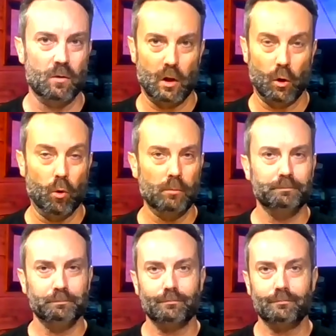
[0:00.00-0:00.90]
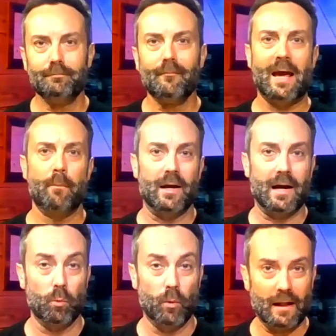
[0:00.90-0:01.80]
the law and we
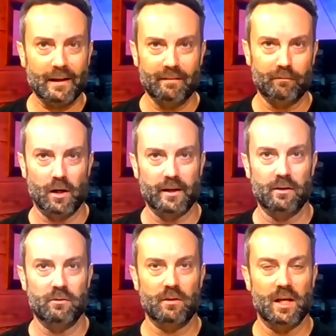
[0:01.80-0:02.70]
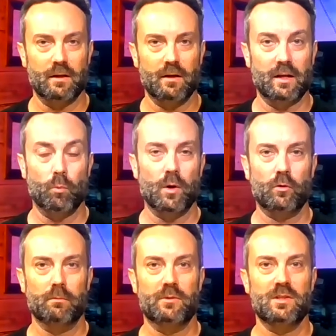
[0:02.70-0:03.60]
are well invited and, and
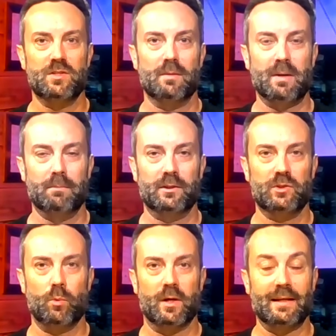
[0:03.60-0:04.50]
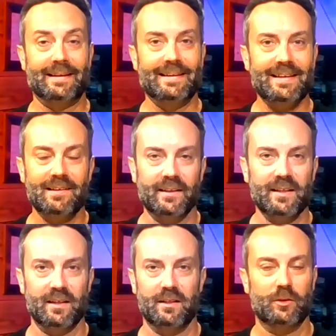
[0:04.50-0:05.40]
welcomed into the public square
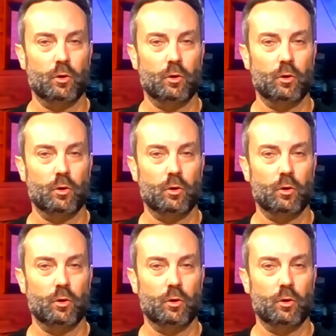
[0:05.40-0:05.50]
legally and